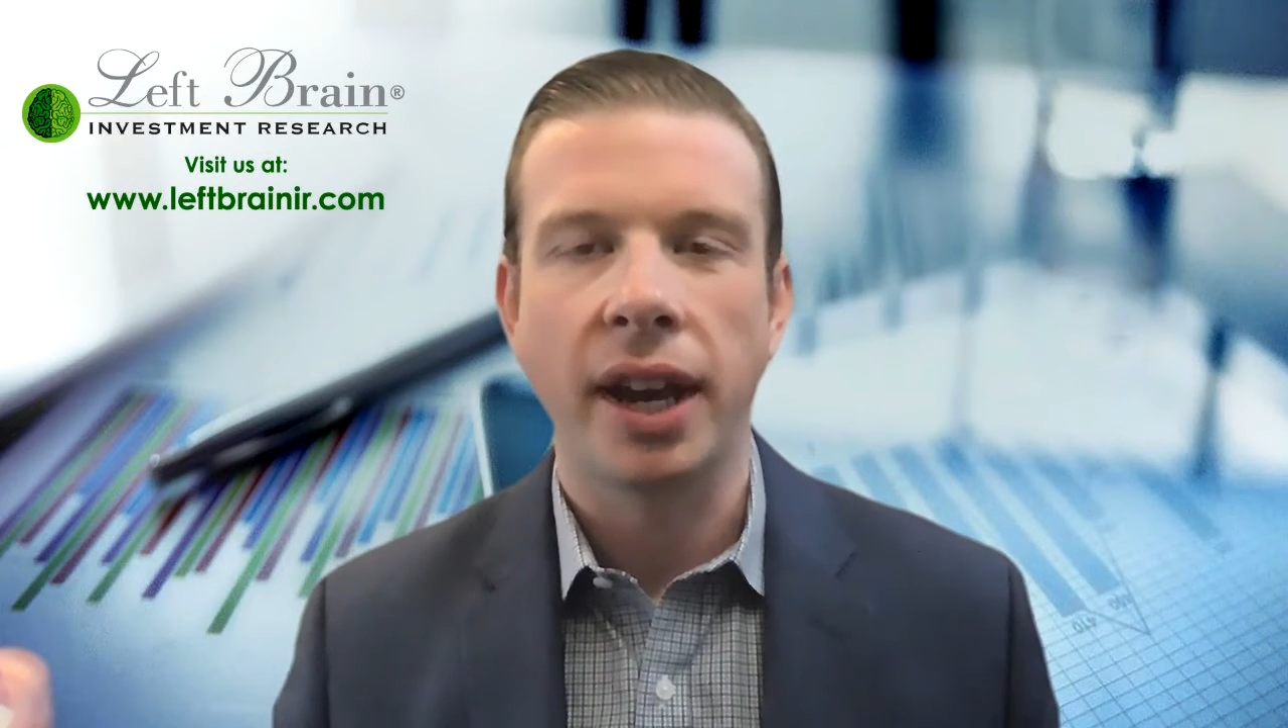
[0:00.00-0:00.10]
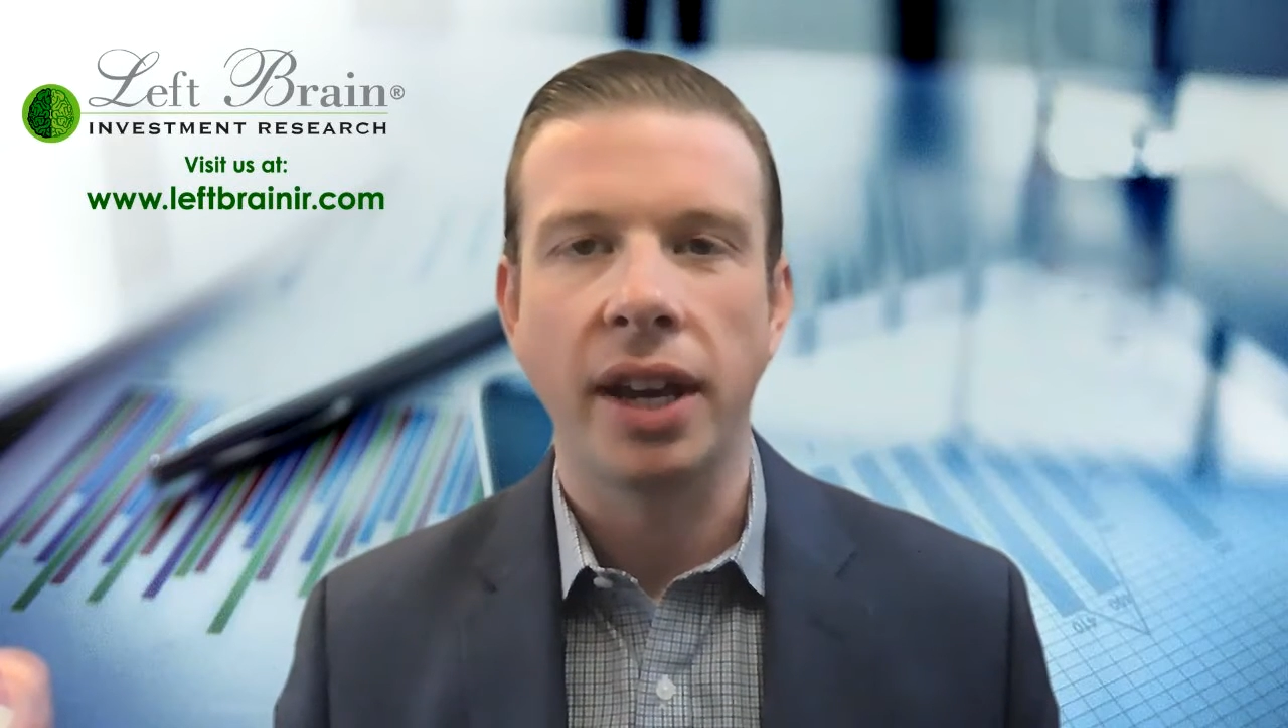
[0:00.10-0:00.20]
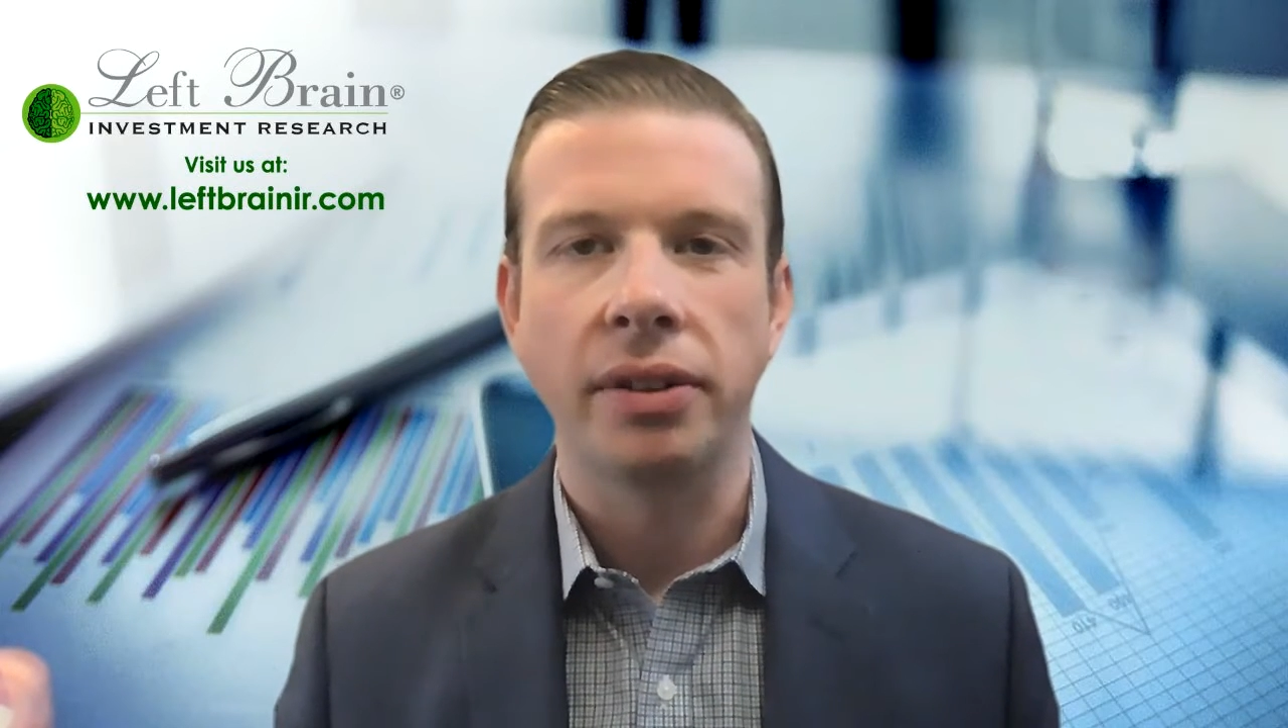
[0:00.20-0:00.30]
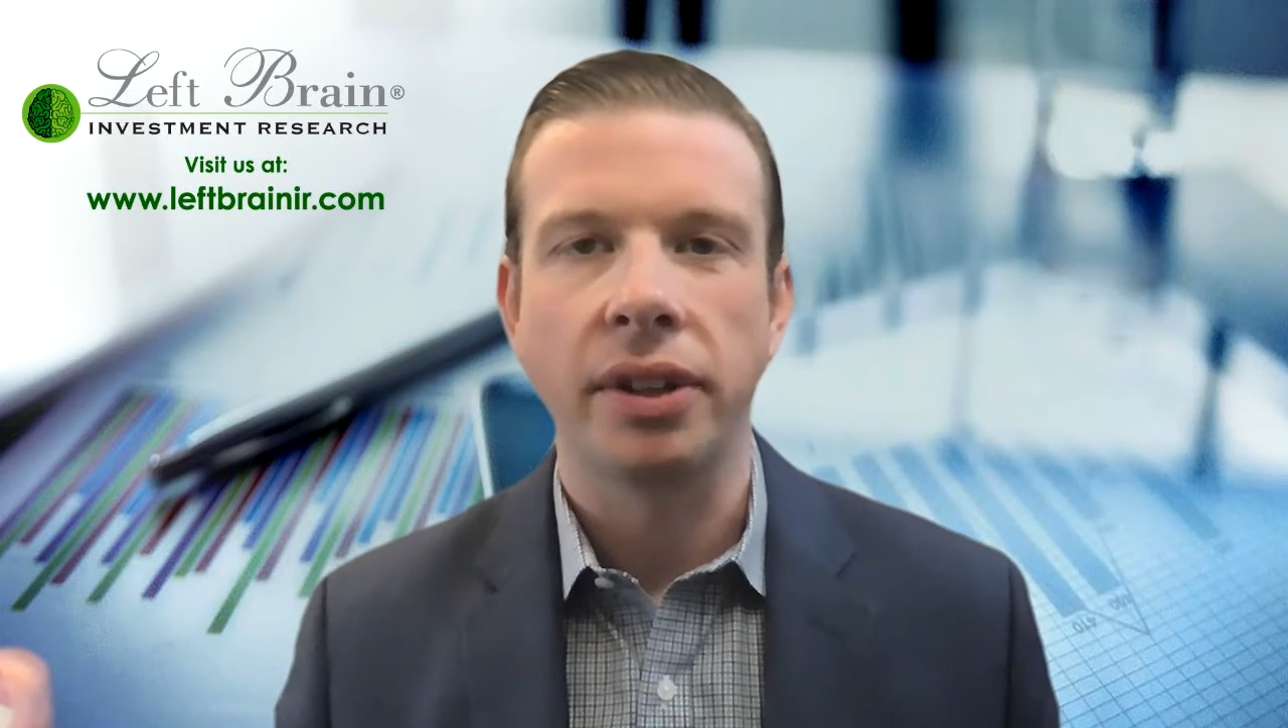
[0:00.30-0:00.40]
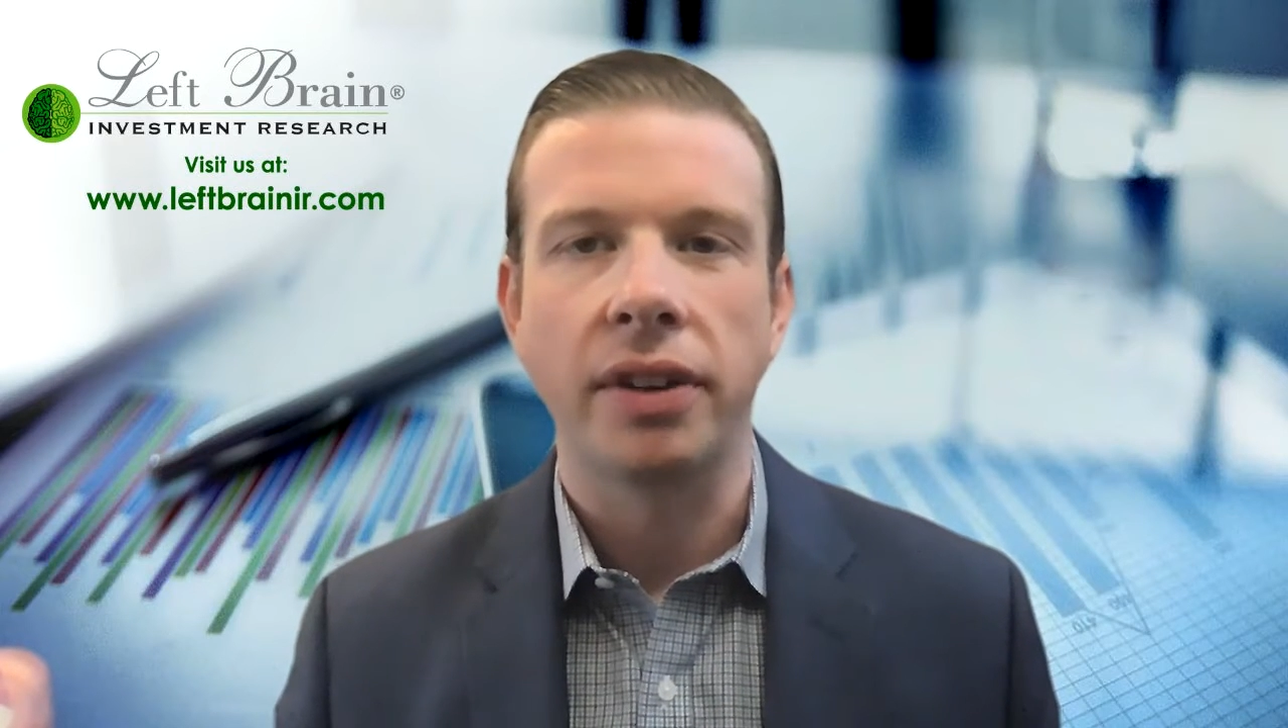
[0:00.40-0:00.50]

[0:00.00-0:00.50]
annually